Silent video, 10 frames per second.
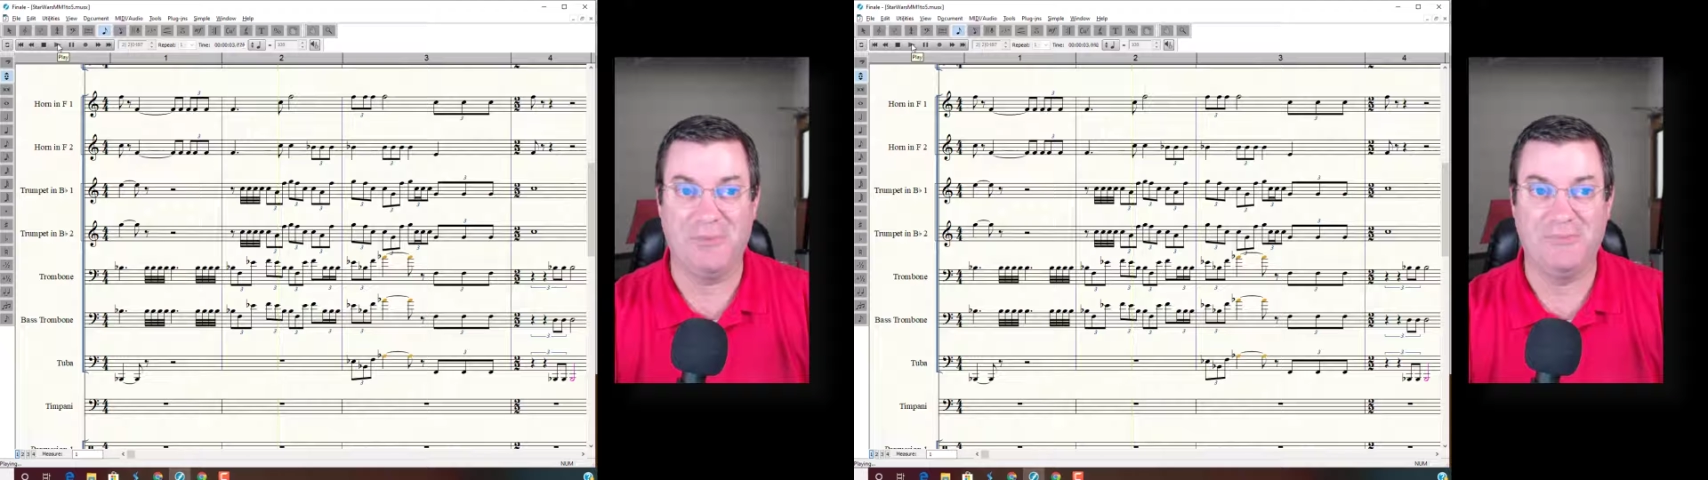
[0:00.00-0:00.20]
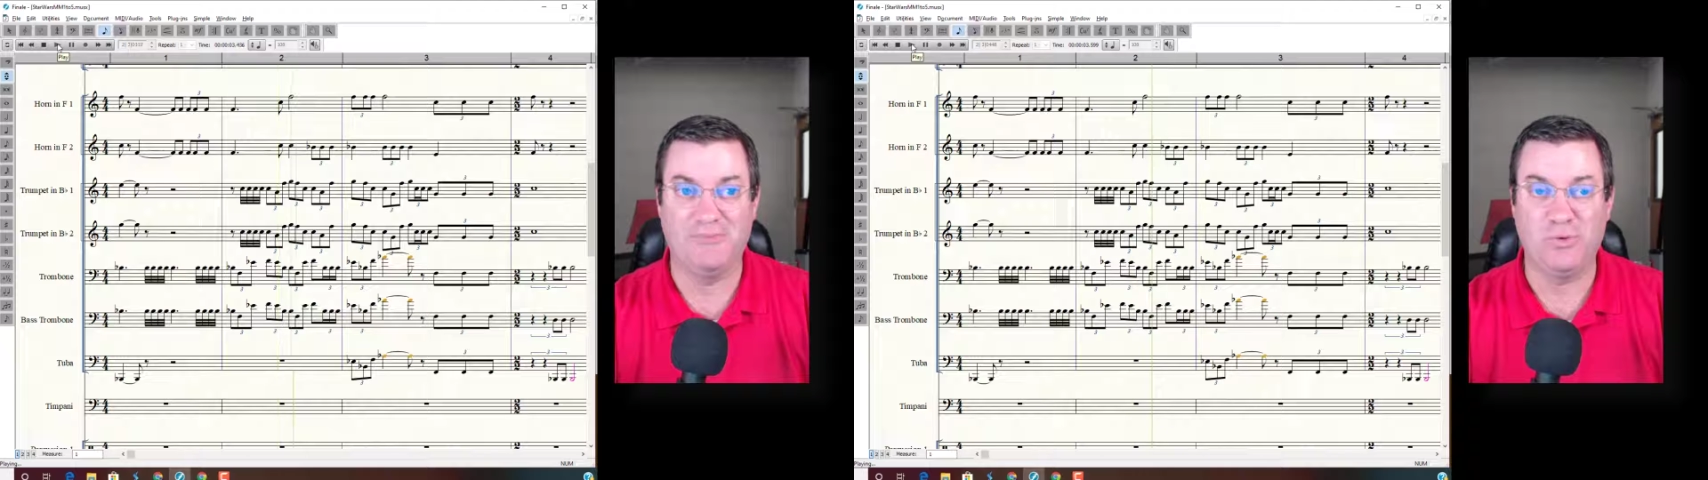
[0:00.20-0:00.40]

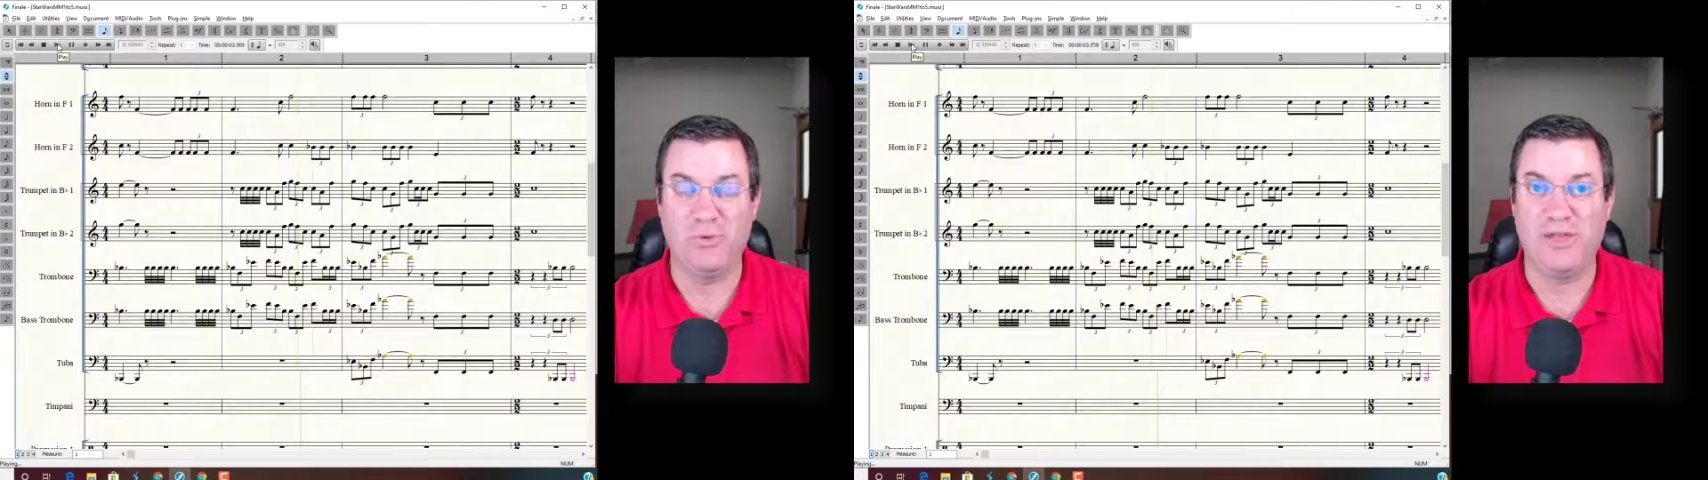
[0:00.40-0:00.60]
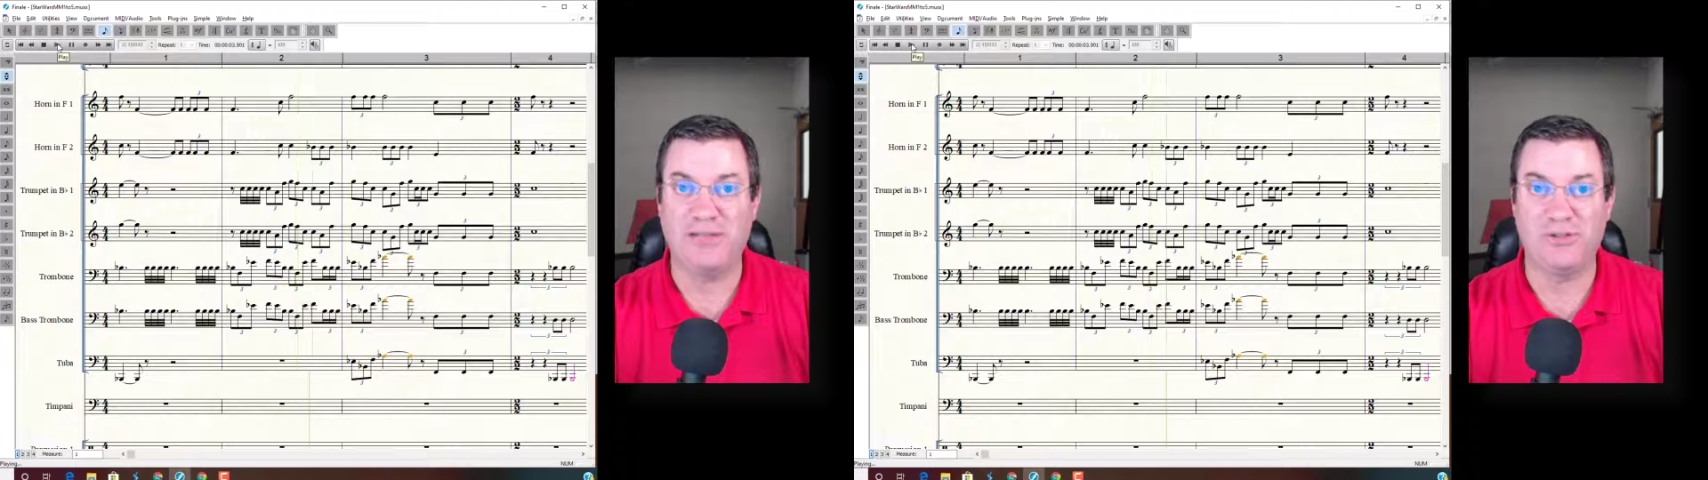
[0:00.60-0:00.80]
Well,
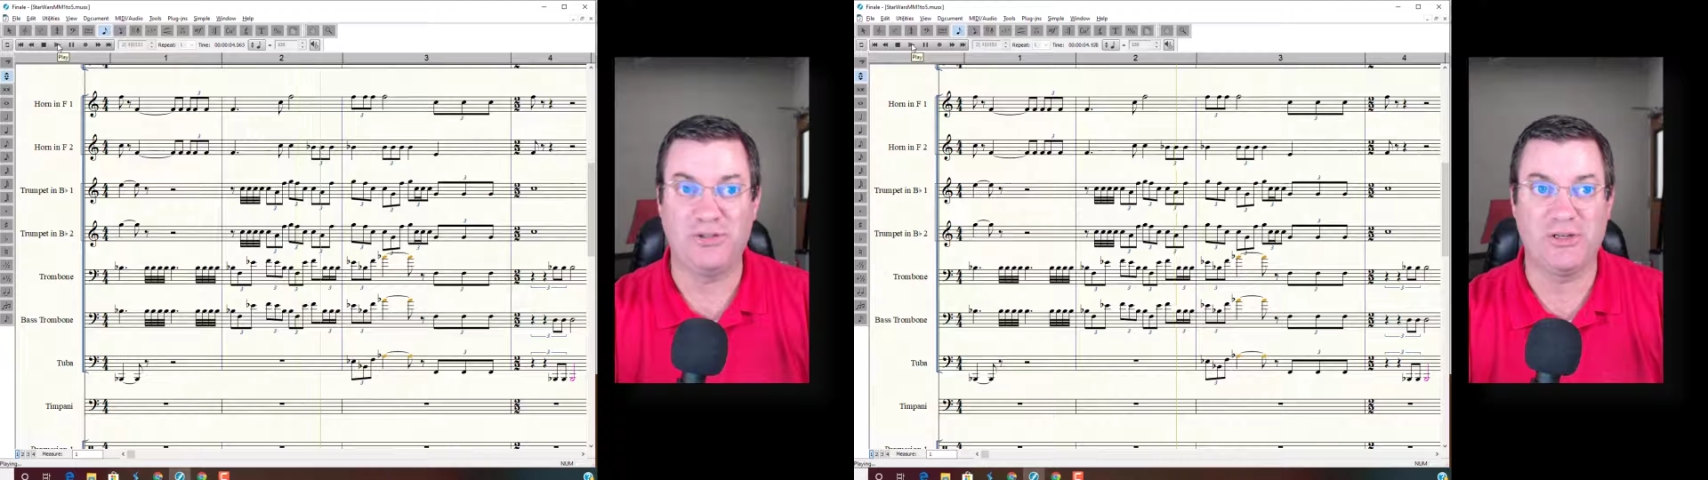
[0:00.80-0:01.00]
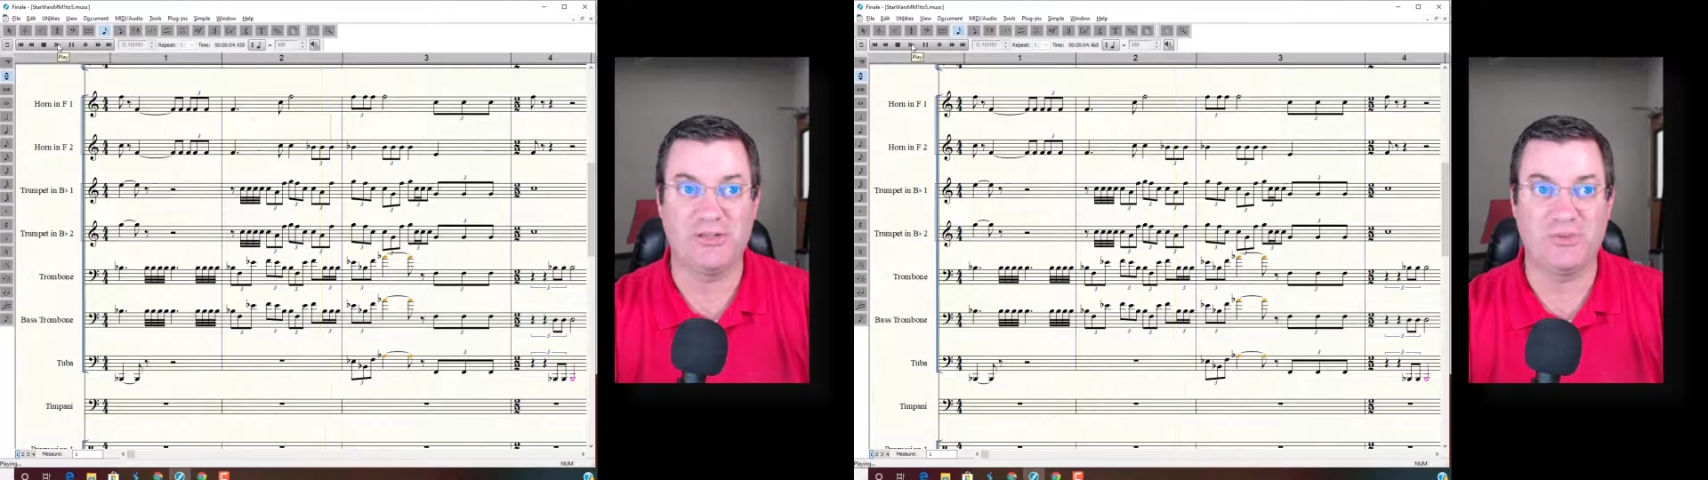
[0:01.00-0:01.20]
that's
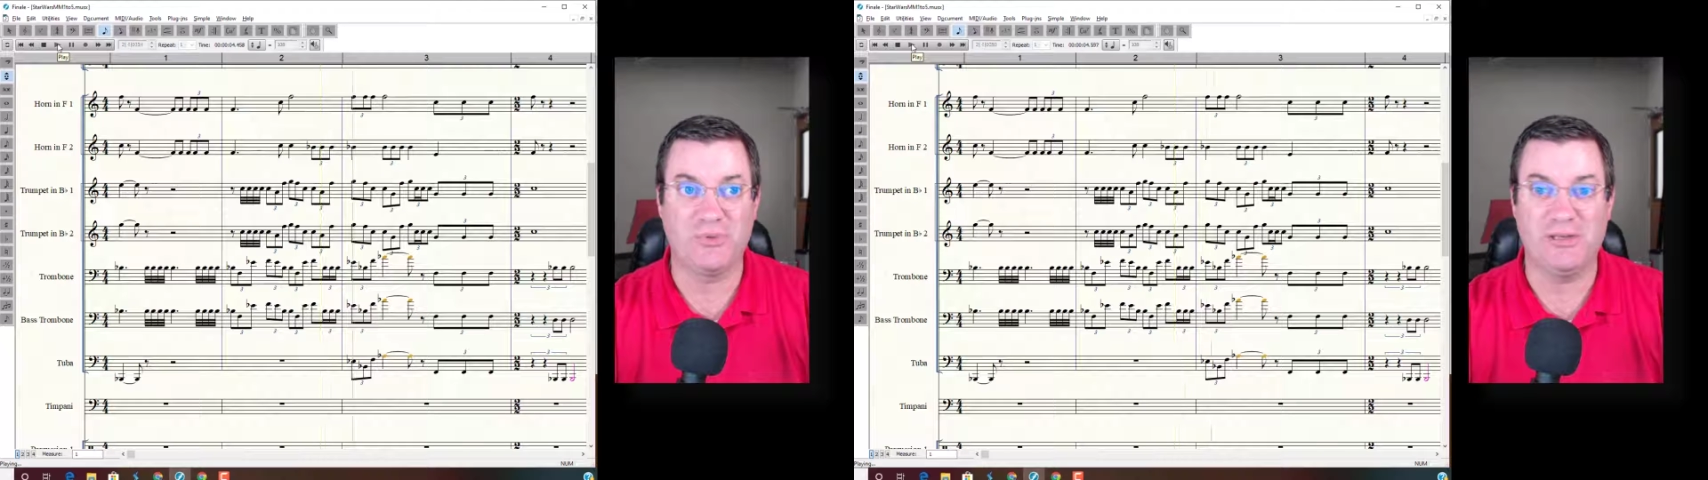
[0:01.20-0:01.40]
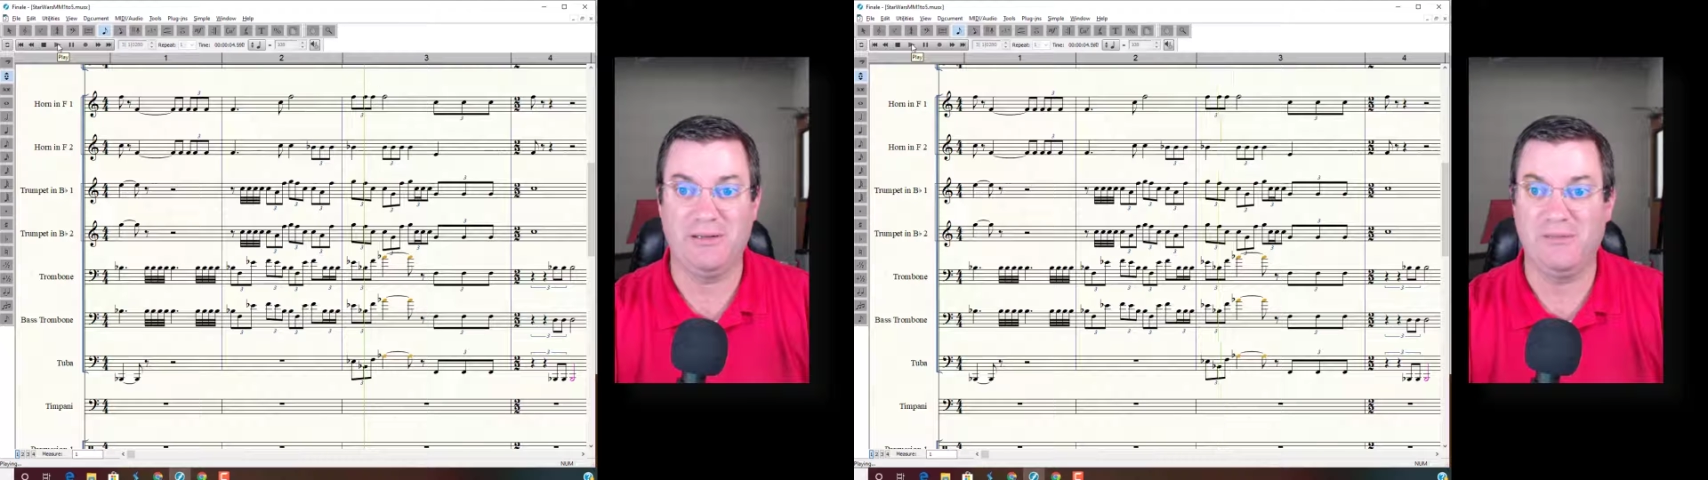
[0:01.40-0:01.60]
just sweet.